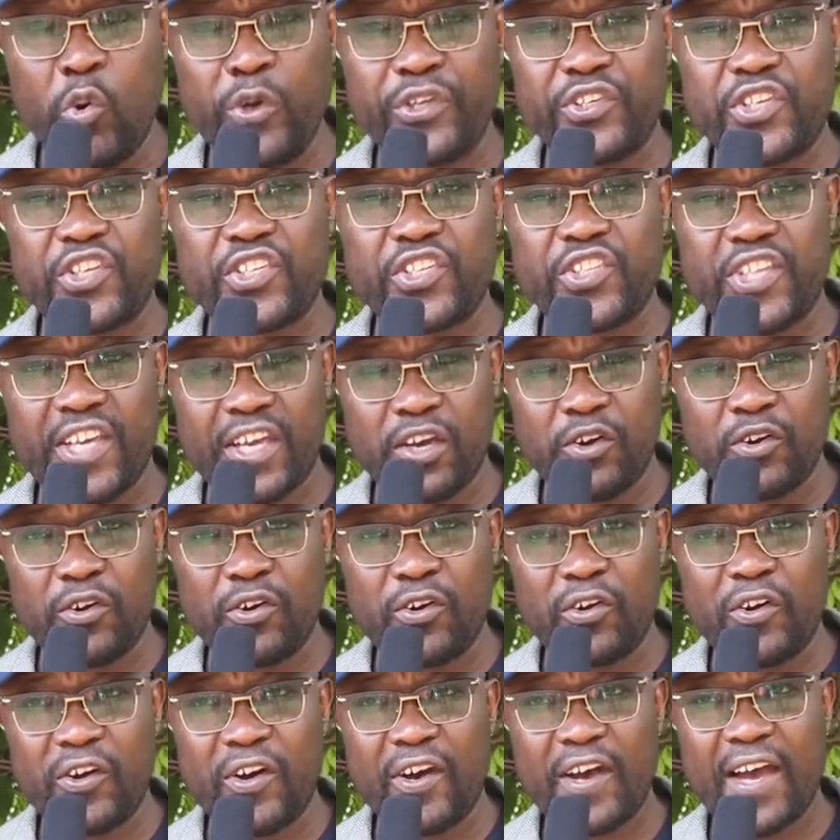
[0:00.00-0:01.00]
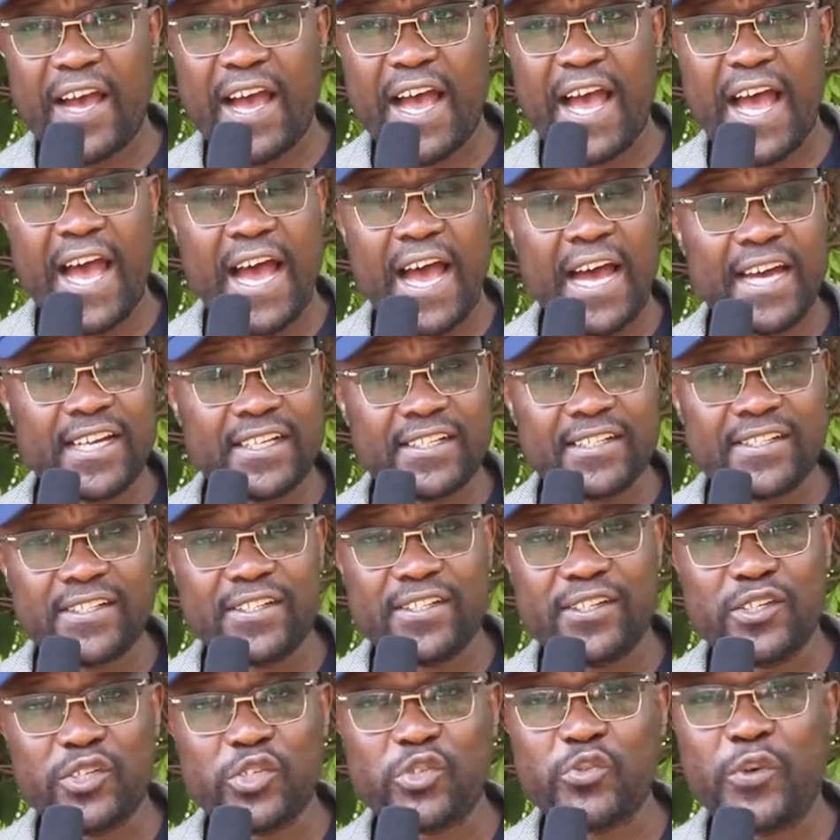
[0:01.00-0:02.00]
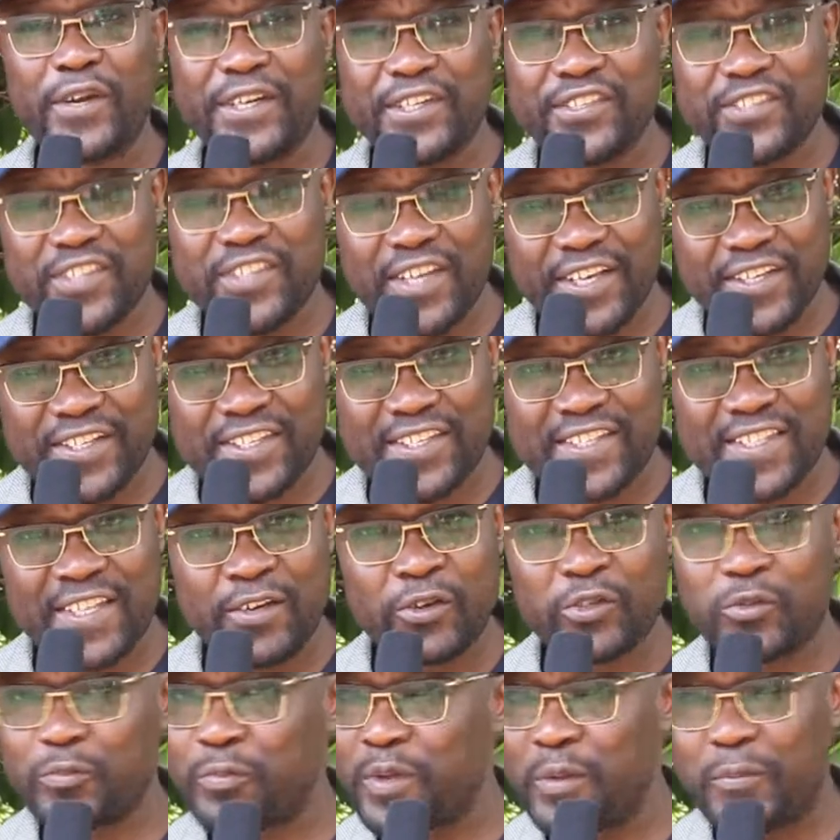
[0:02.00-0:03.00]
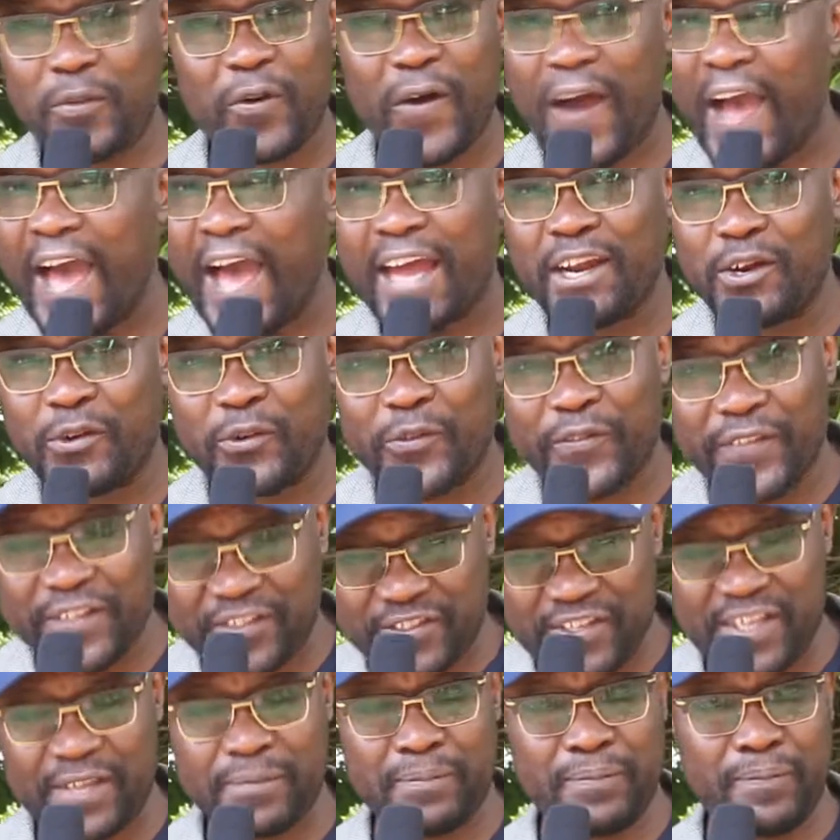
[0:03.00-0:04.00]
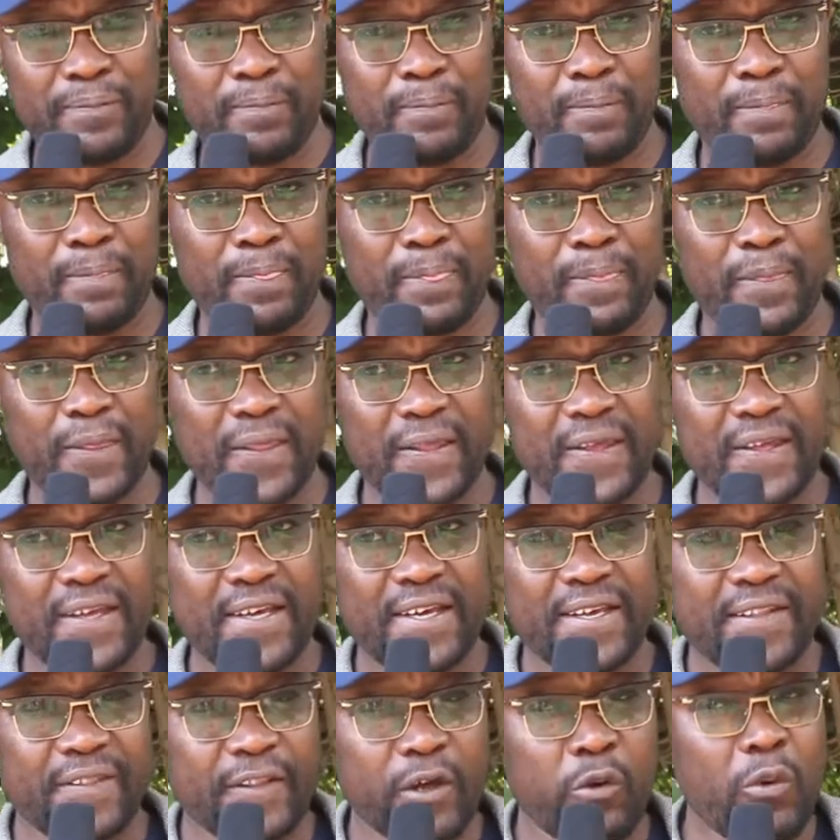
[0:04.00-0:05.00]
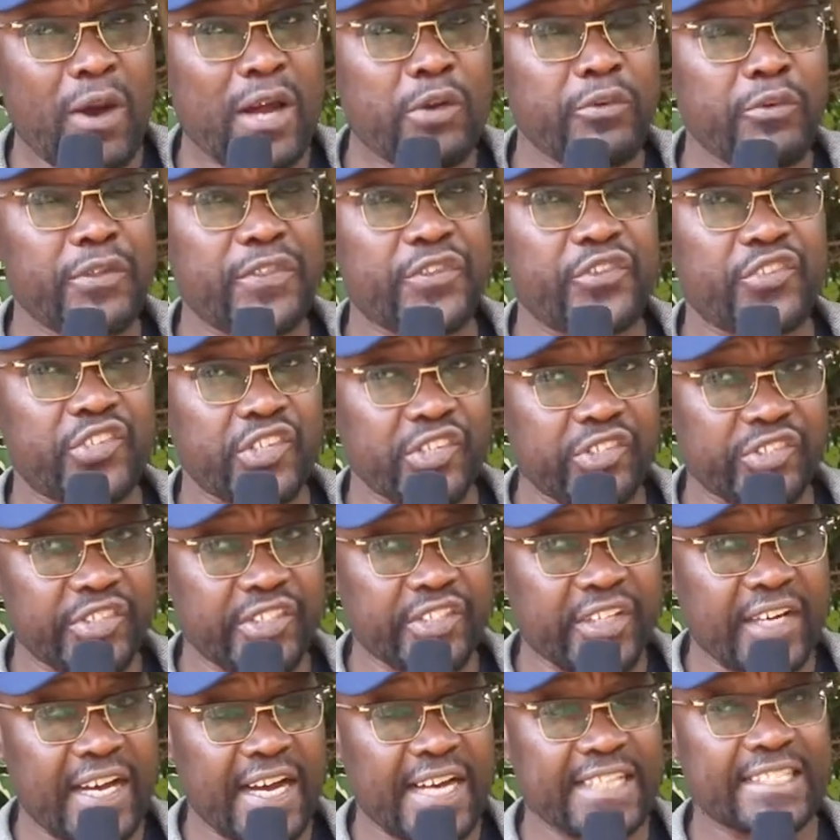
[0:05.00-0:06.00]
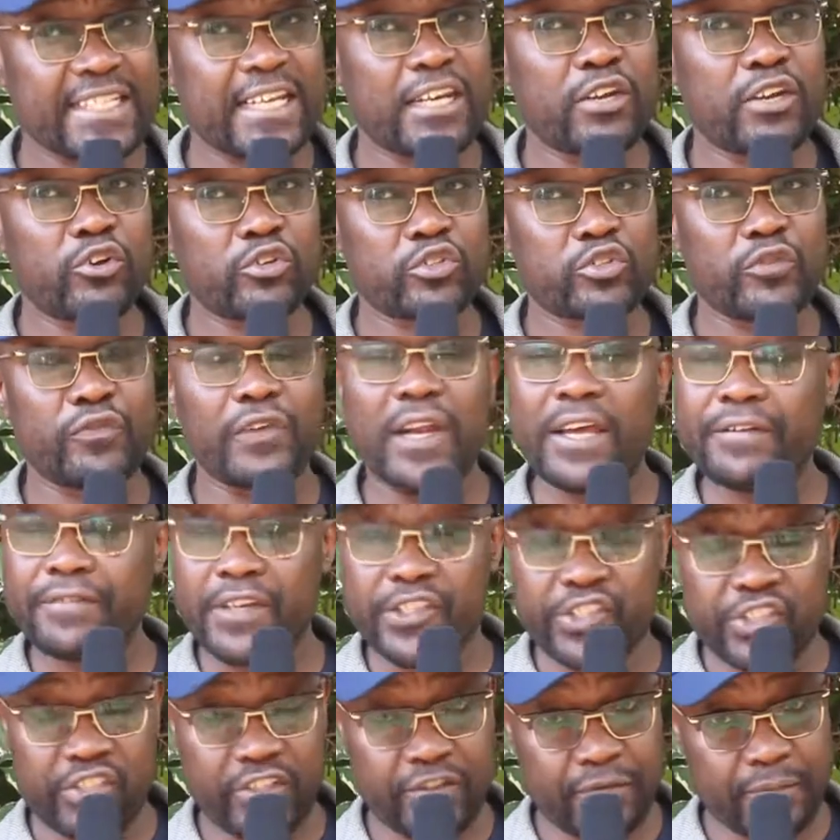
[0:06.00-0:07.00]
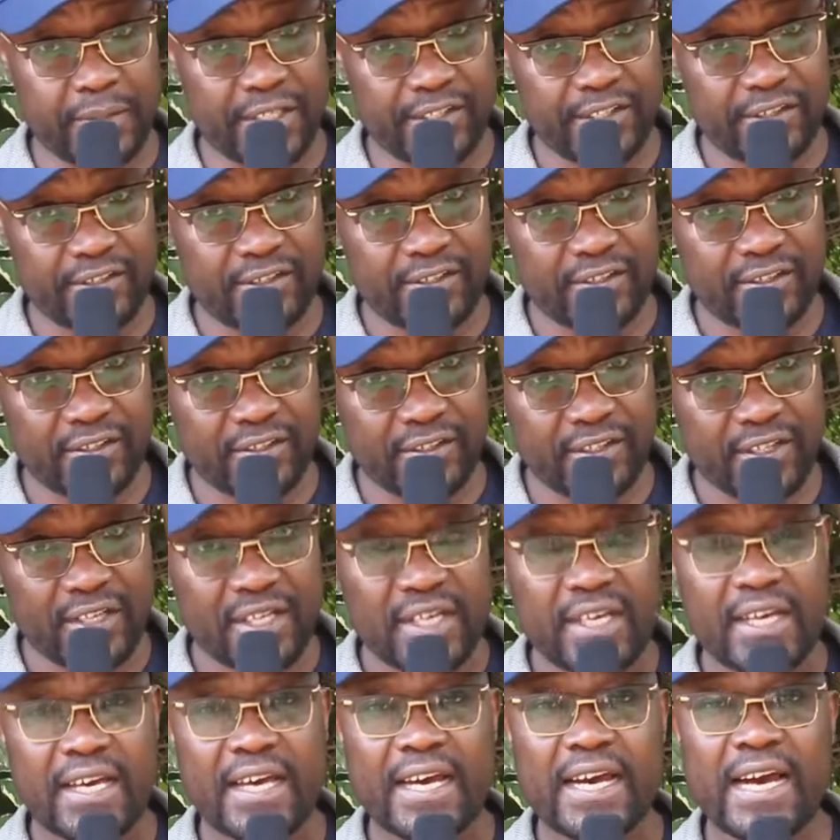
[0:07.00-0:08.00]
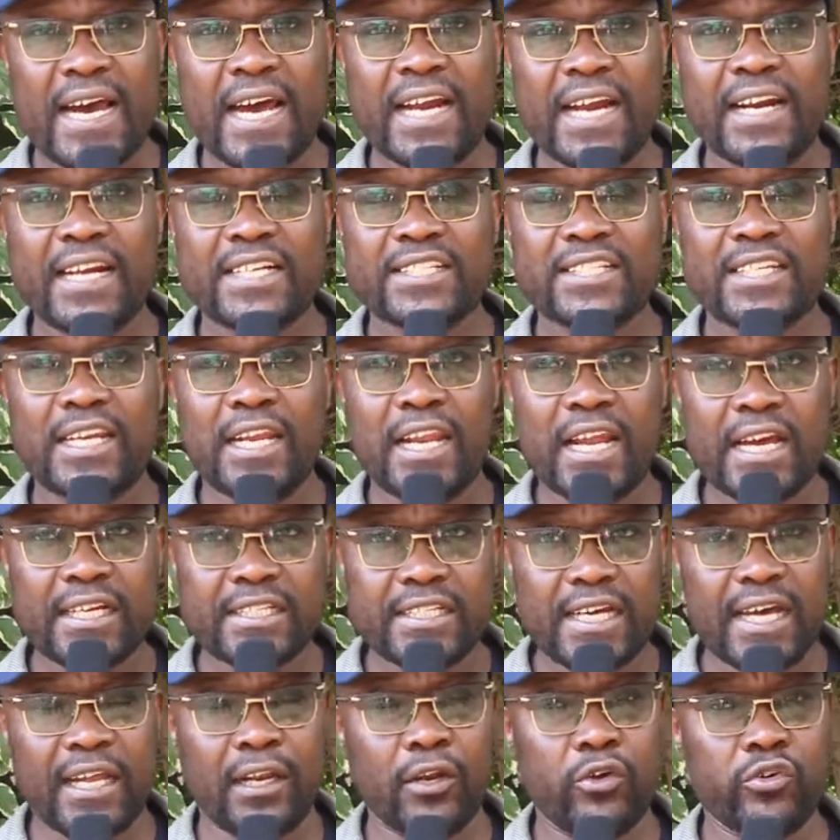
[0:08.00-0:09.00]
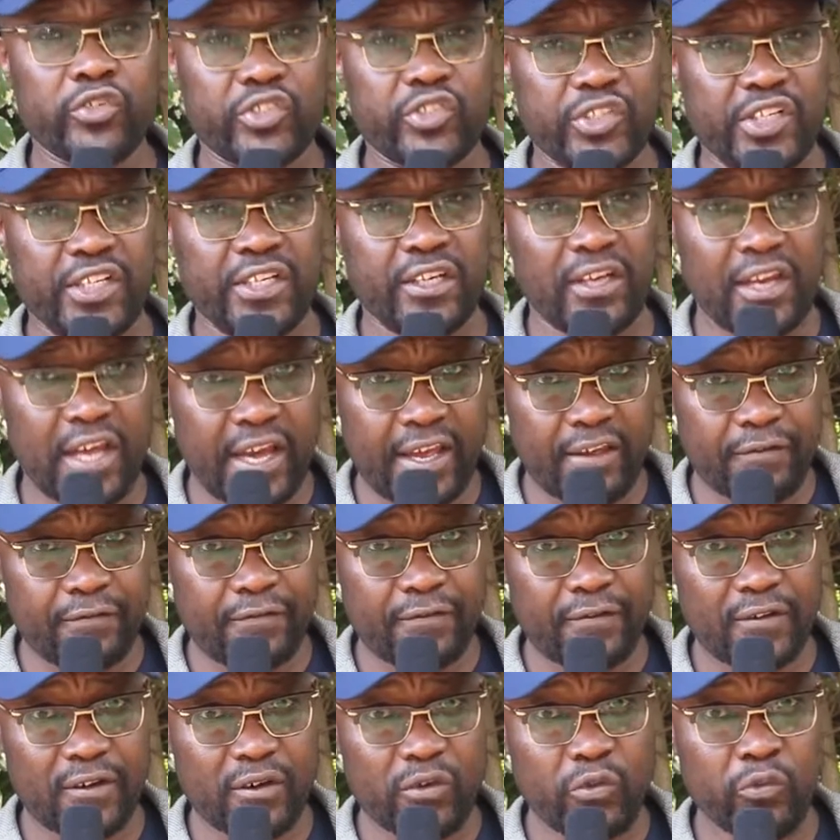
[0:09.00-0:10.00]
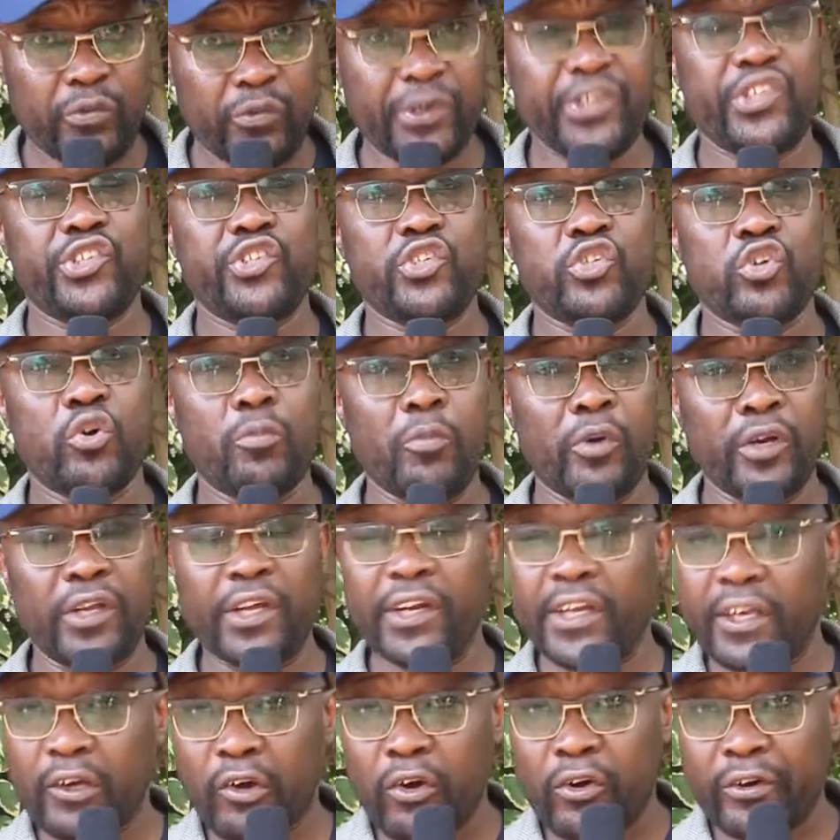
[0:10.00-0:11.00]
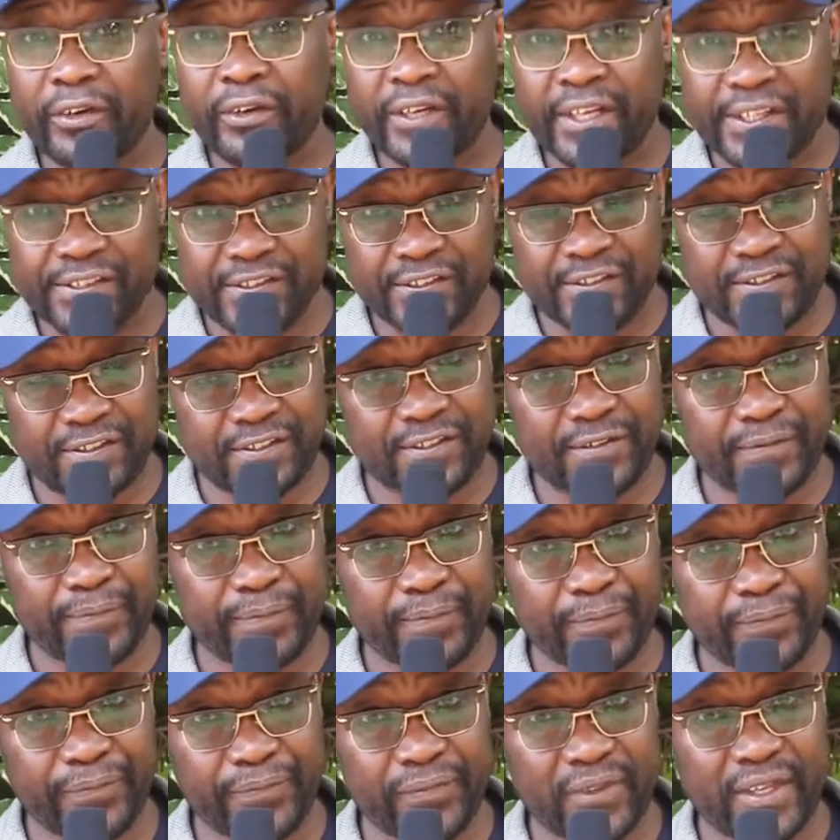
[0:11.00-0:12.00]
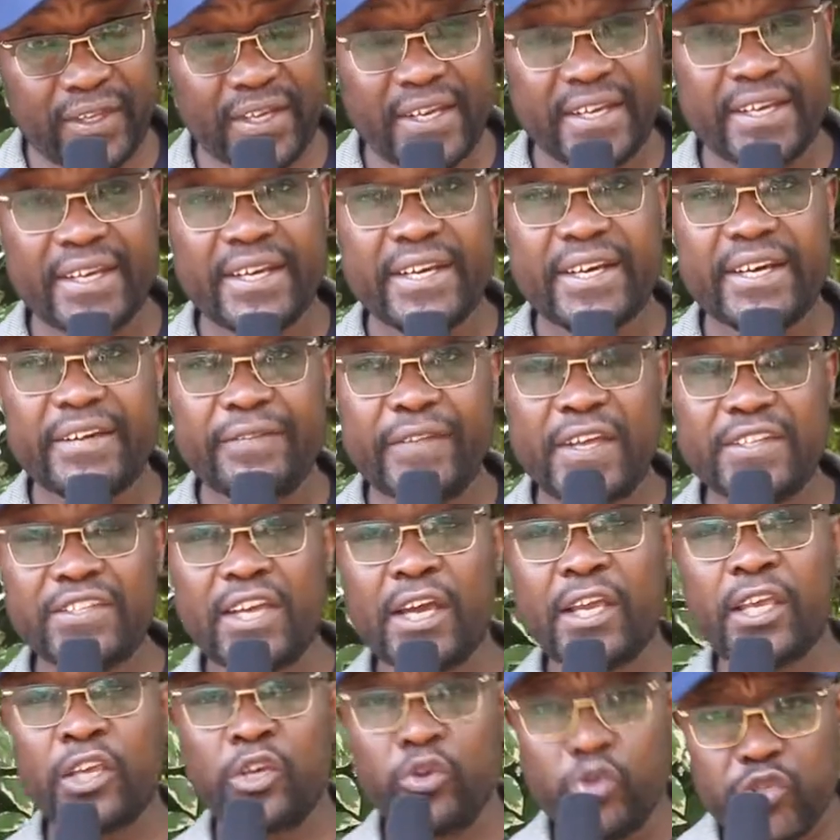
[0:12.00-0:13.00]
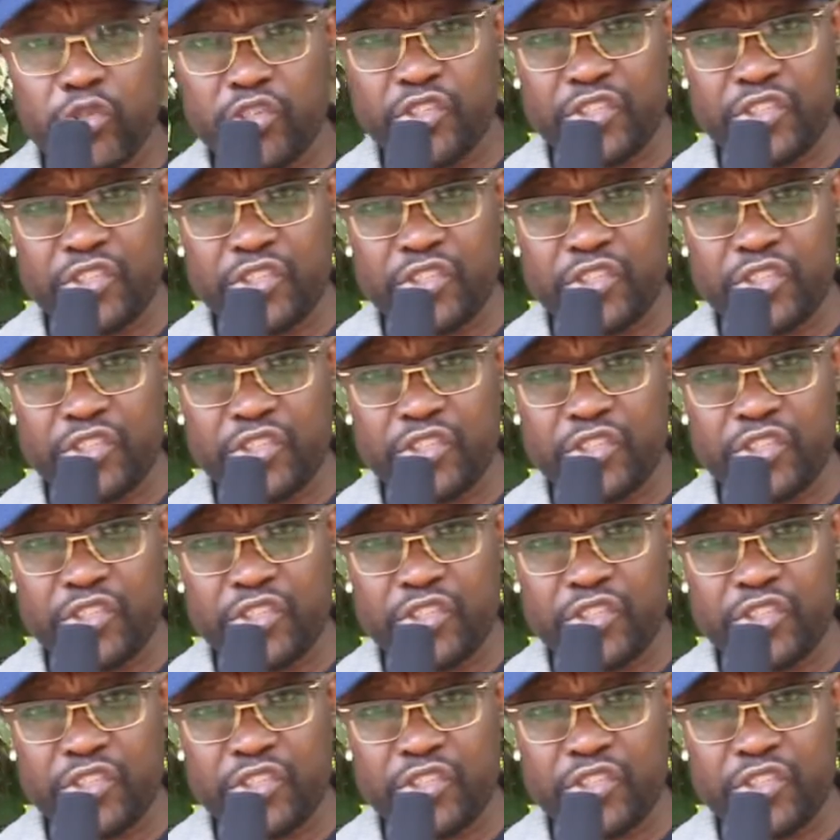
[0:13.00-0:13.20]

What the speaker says: is single at 26. Those people are not the same. The one with children has a lot of life achievement and has learned a lot in life which nobody recognizes. There's a huge